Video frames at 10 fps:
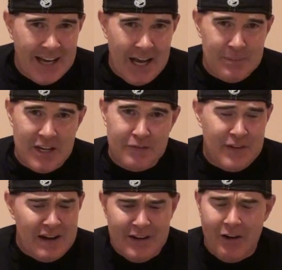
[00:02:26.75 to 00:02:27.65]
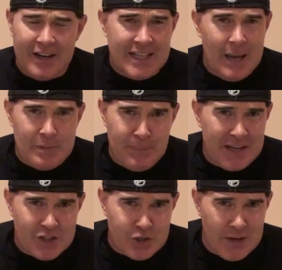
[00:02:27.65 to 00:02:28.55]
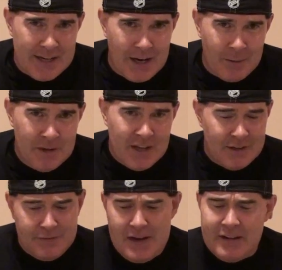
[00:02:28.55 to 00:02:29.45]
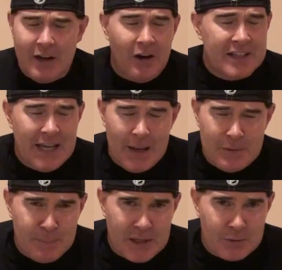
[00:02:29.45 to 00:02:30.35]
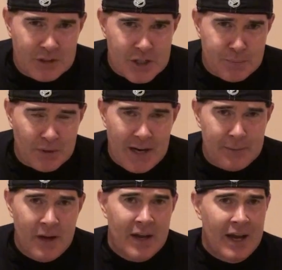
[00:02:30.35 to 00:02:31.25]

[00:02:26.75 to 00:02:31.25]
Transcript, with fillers: I mean, very hard game to pick straight up, very hard game to pick with the spread.